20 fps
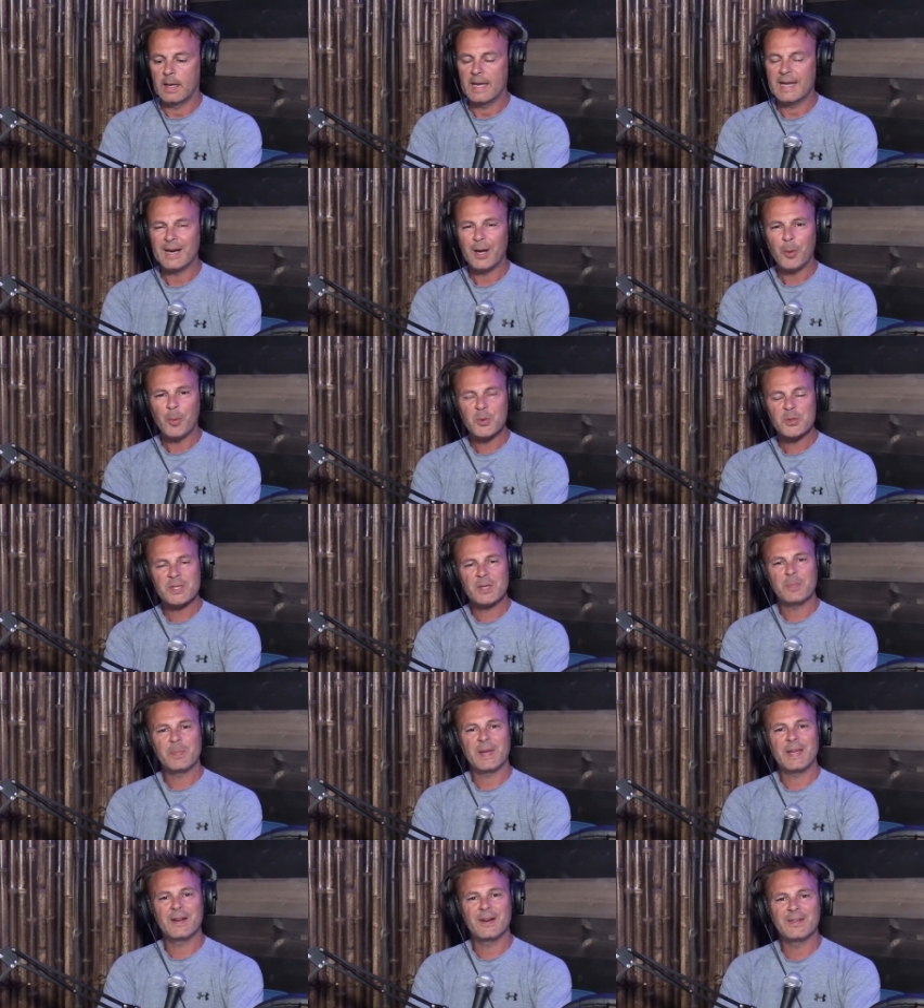It almost
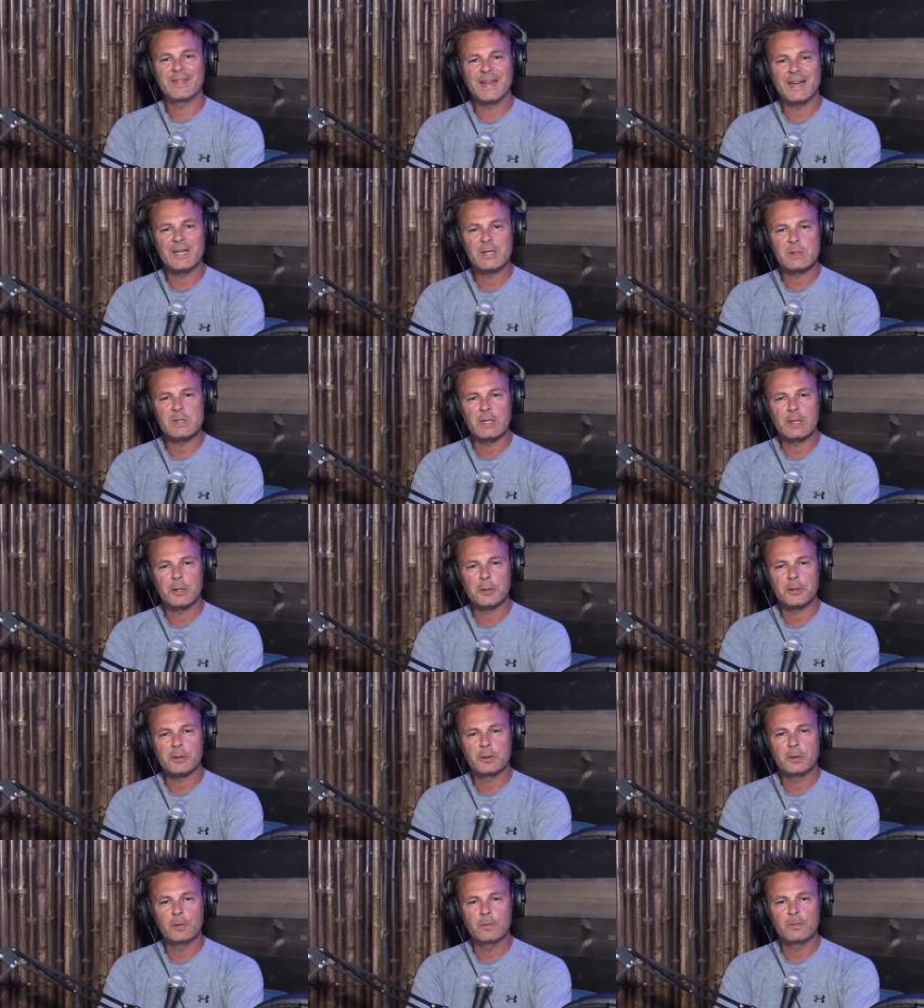appeared that he was a
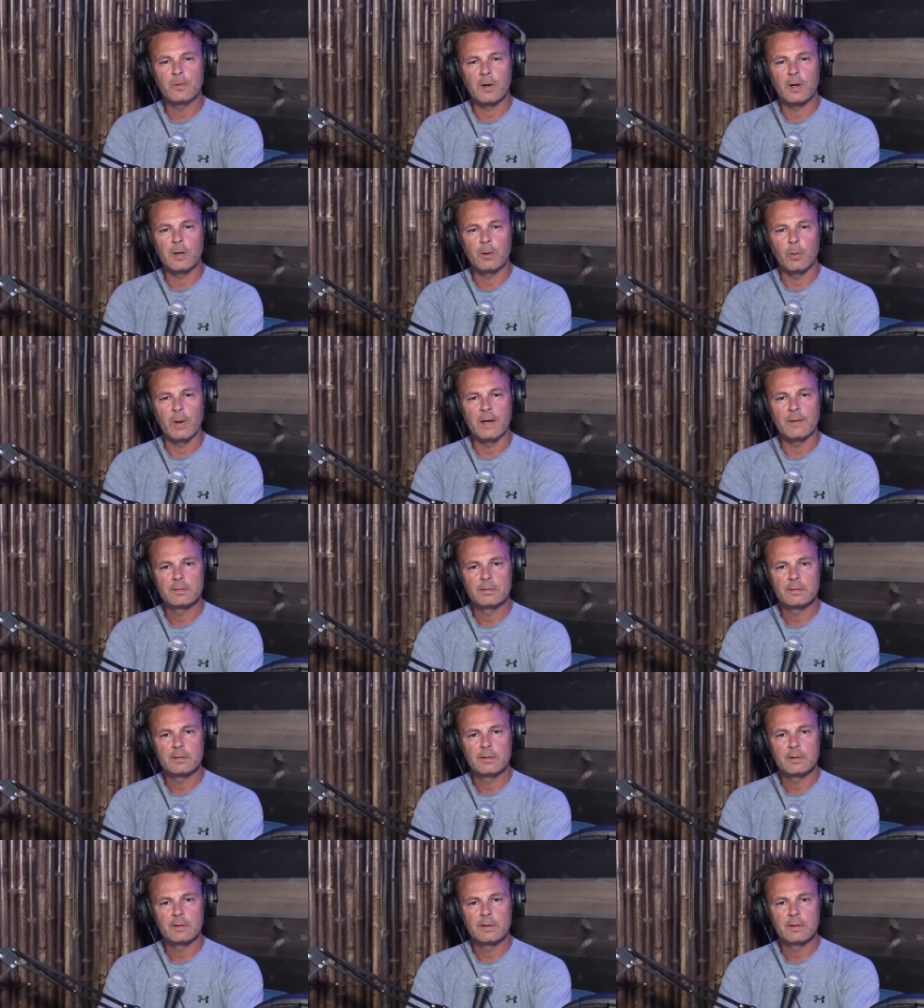little too far away
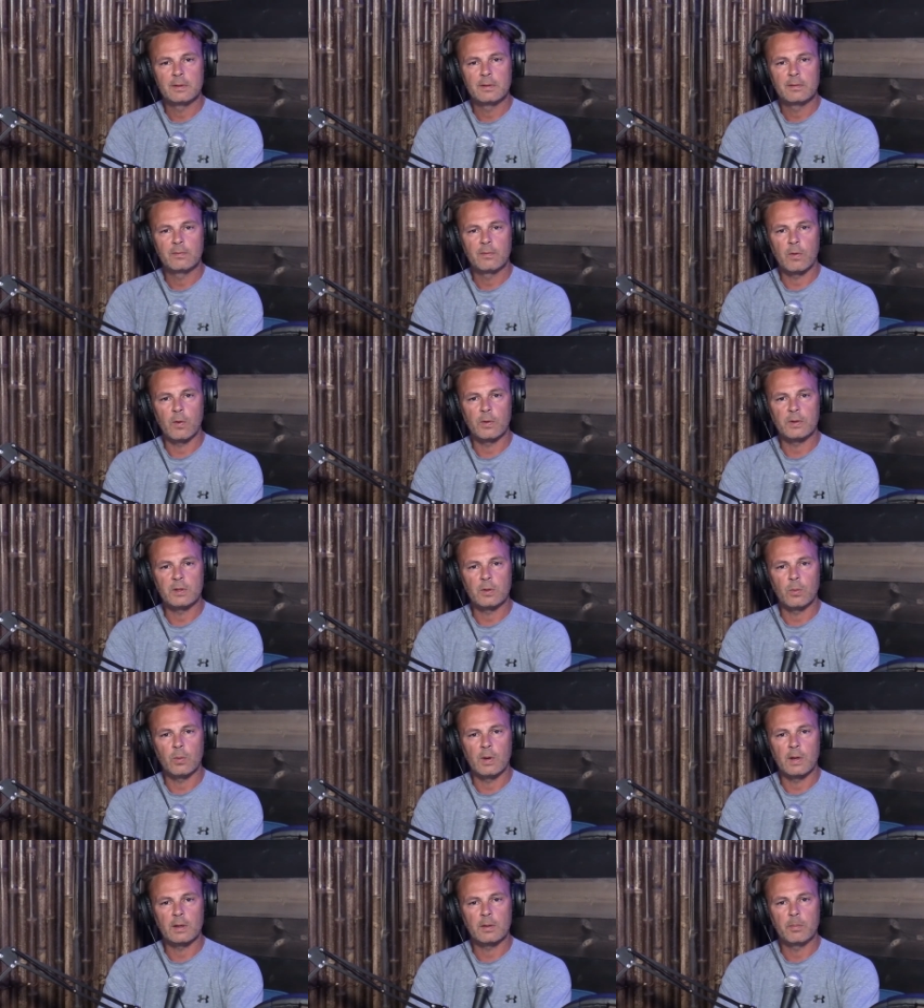for it to
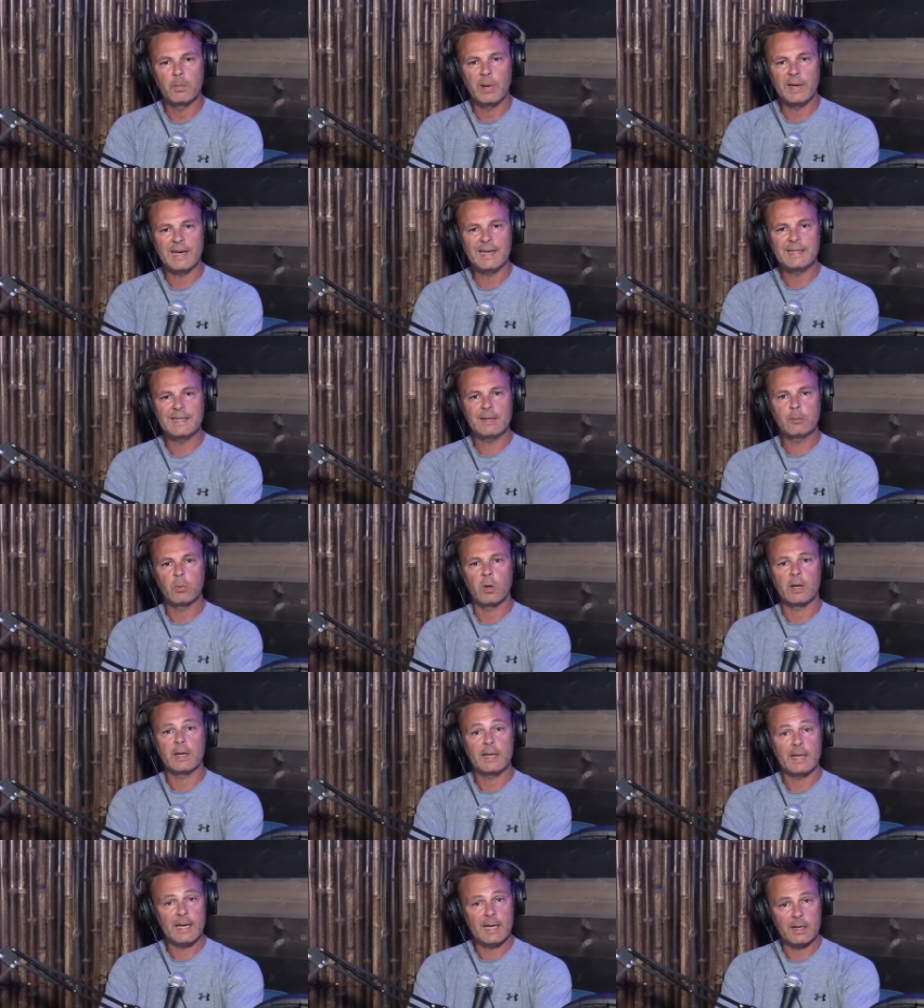work. But it did
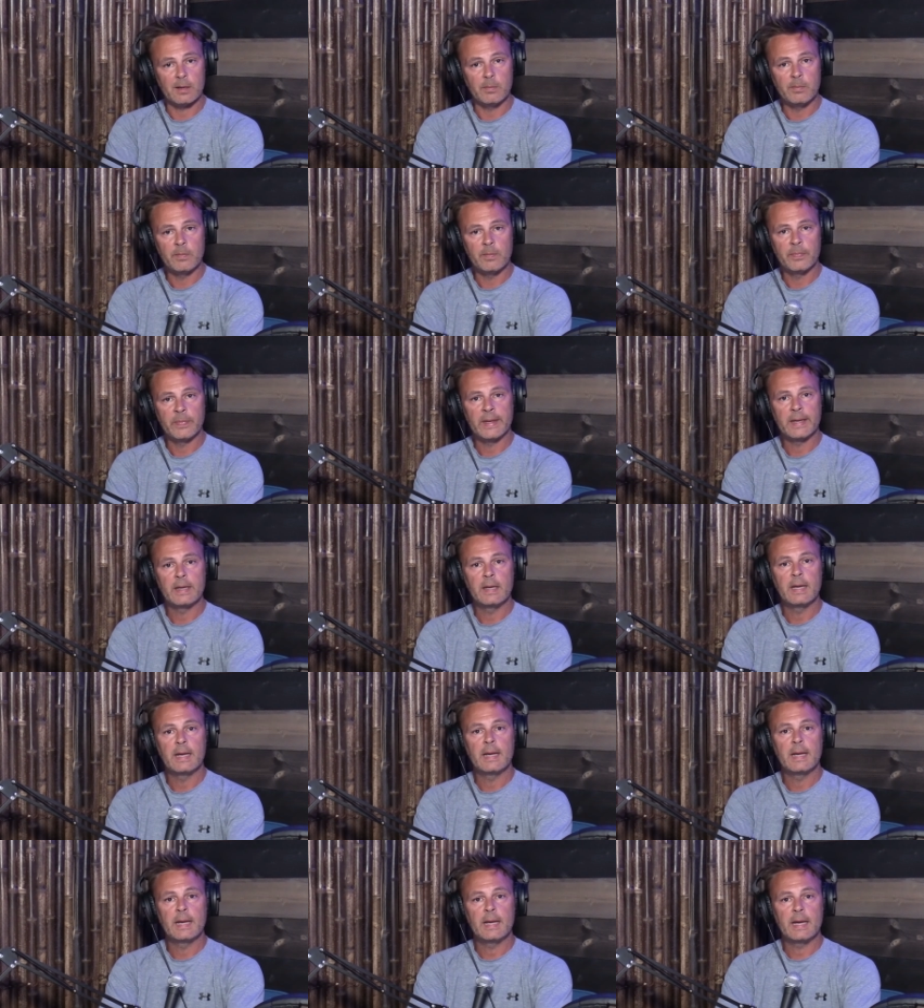work. It hit him,
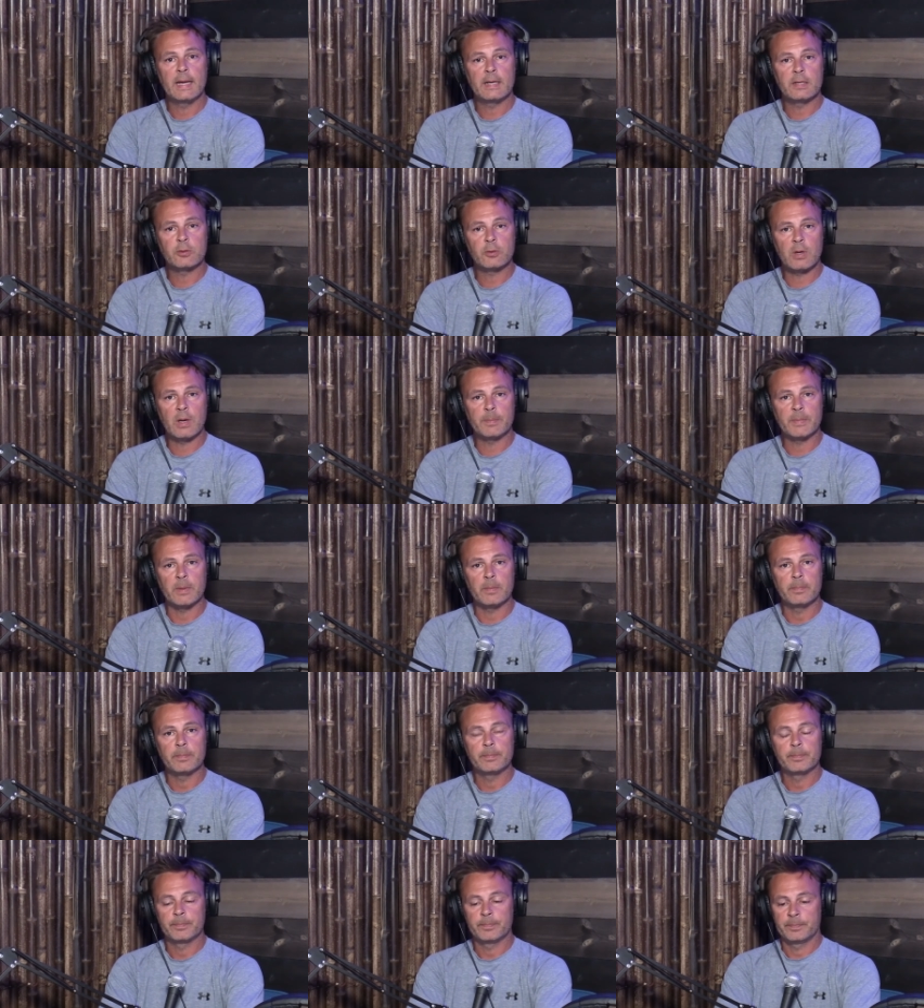and it dropped him.
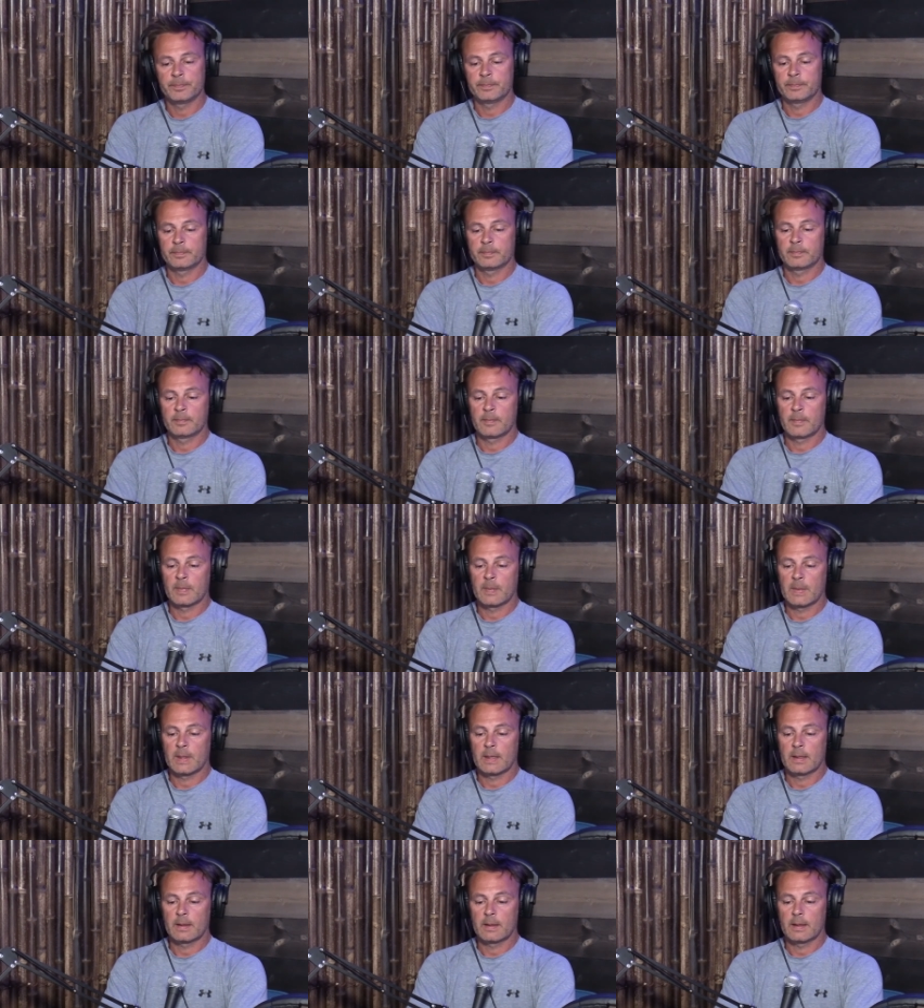
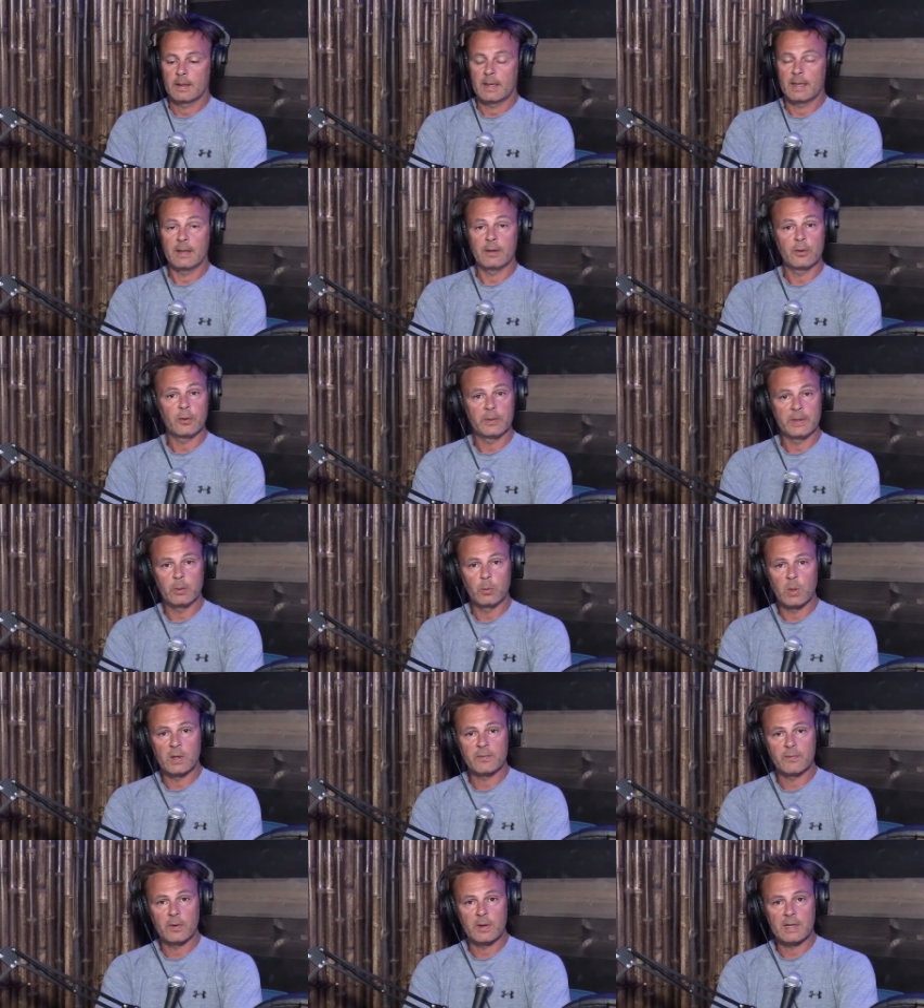And it only
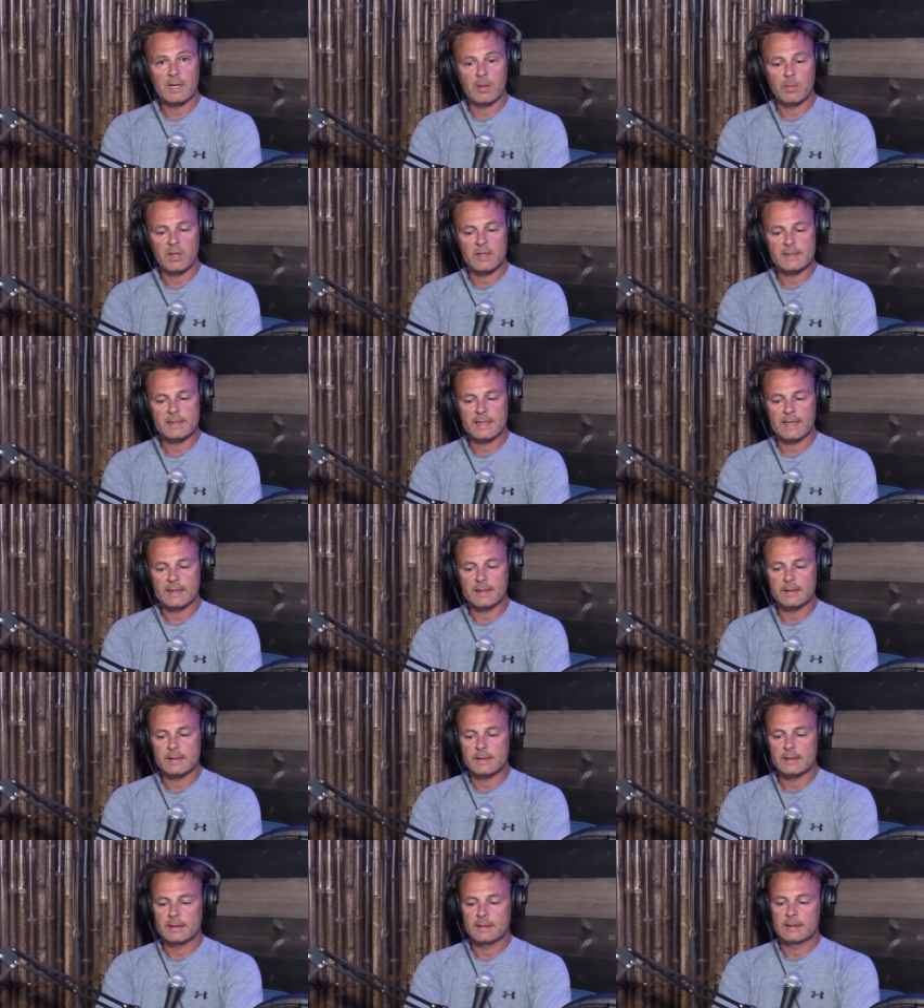worked for a couple of
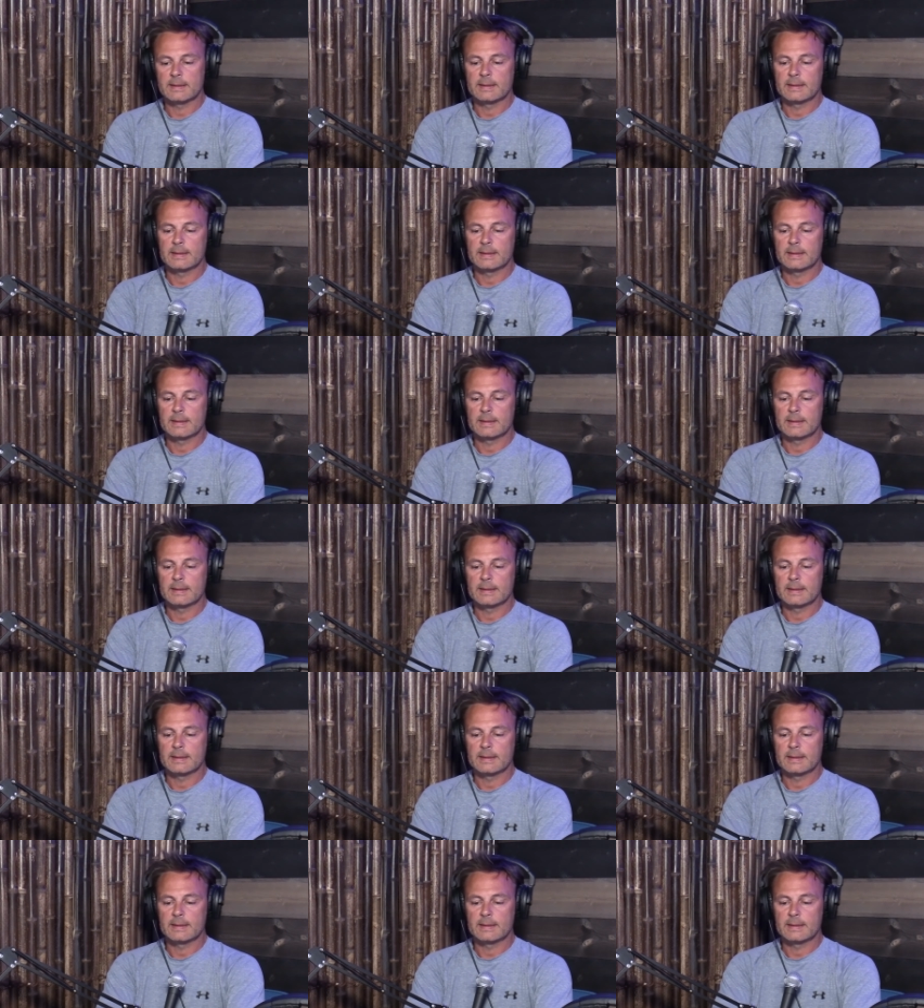seconds.